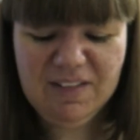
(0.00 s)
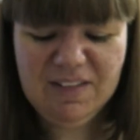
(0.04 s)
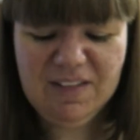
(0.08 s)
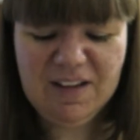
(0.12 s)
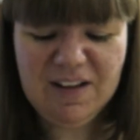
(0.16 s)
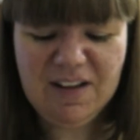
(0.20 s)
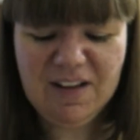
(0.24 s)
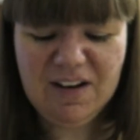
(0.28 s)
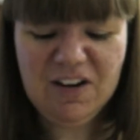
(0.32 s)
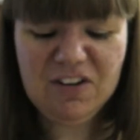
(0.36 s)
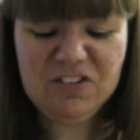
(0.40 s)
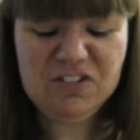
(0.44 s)

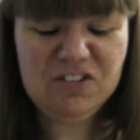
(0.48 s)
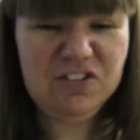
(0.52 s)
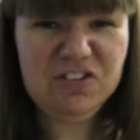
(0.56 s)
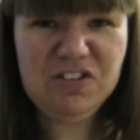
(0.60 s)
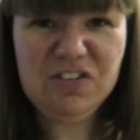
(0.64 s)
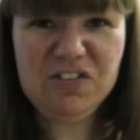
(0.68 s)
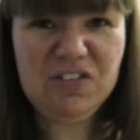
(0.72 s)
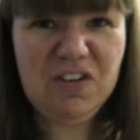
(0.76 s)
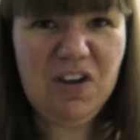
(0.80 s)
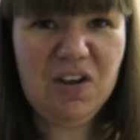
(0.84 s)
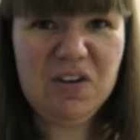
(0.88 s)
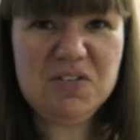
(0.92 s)
thinking I should
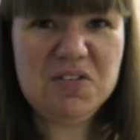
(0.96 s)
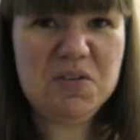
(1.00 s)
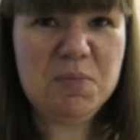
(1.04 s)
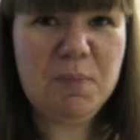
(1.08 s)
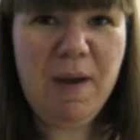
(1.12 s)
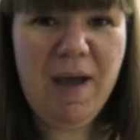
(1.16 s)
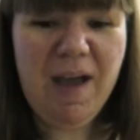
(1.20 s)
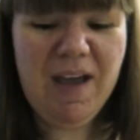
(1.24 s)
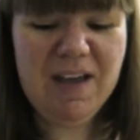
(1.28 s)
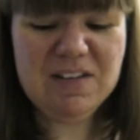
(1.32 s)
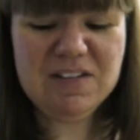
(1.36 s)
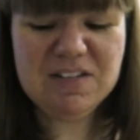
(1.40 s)
just go to
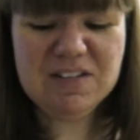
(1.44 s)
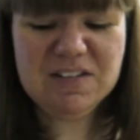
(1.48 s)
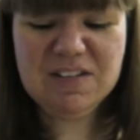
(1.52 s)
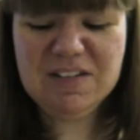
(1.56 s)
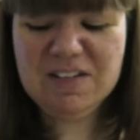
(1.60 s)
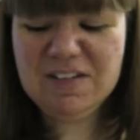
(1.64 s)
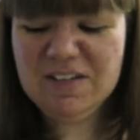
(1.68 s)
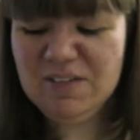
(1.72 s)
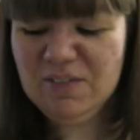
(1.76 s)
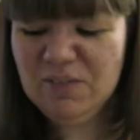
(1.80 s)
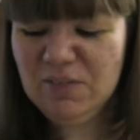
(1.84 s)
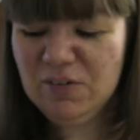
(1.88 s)
bed,
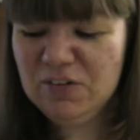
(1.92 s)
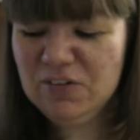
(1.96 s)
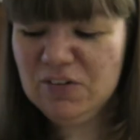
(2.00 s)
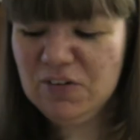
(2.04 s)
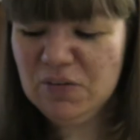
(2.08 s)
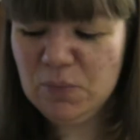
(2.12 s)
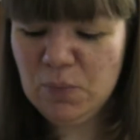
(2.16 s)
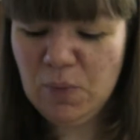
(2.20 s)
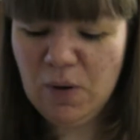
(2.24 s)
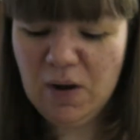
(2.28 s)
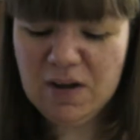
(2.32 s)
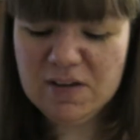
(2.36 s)
which
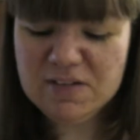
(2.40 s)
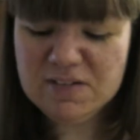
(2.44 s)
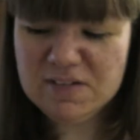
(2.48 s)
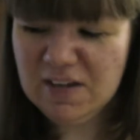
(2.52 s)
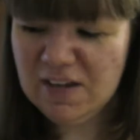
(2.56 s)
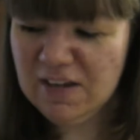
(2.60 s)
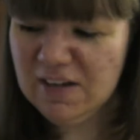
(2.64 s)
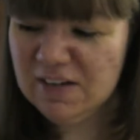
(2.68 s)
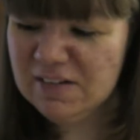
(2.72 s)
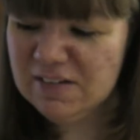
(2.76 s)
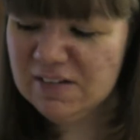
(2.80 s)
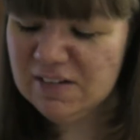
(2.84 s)
is what I
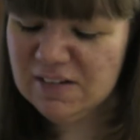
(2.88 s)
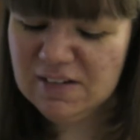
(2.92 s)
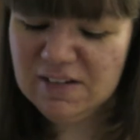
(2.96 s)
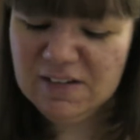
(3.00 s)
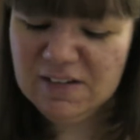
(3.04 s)
did.